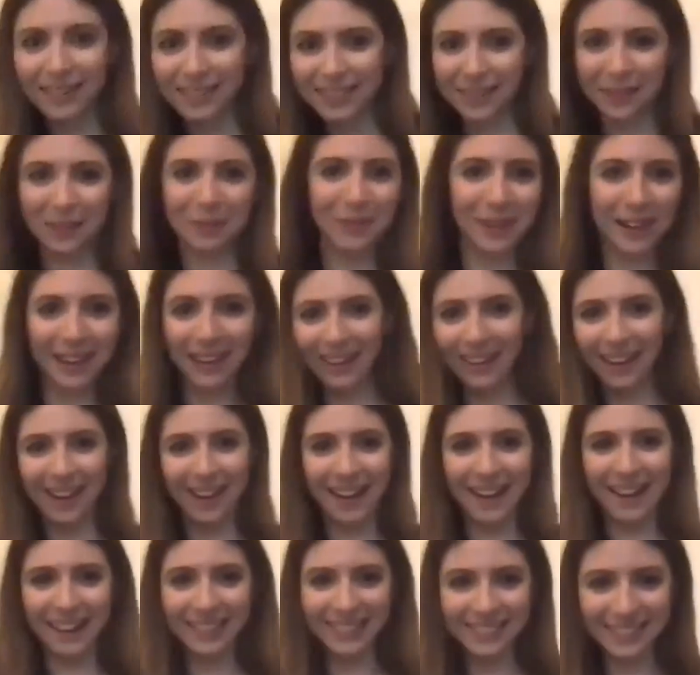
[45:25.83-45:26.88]
Oh my
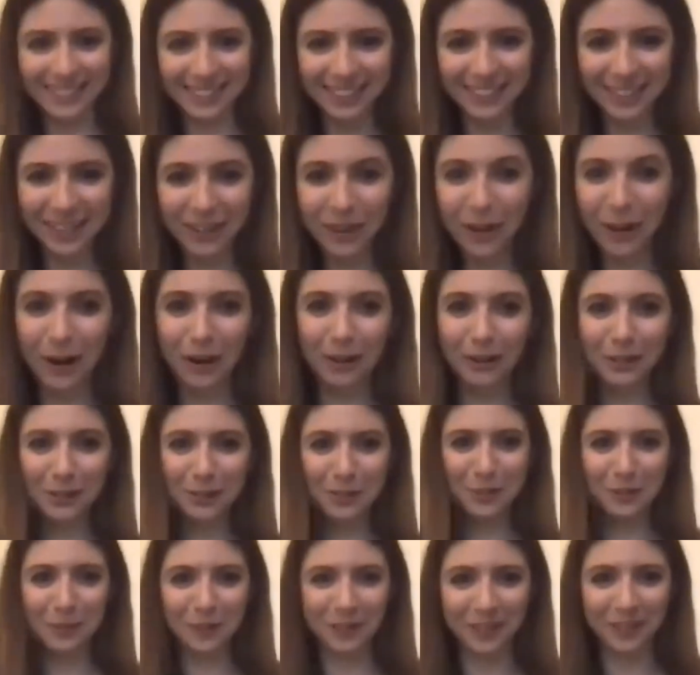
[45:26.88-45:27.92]
God, girls'
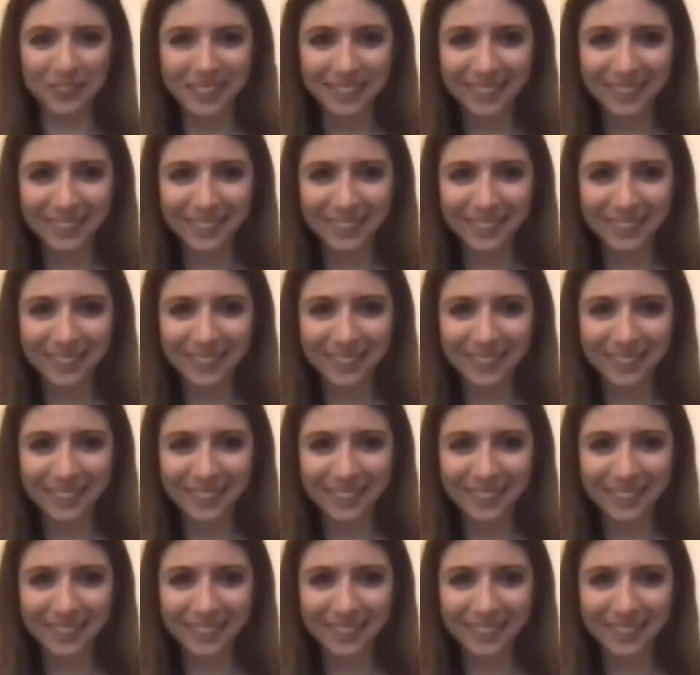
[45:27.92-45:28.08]
school.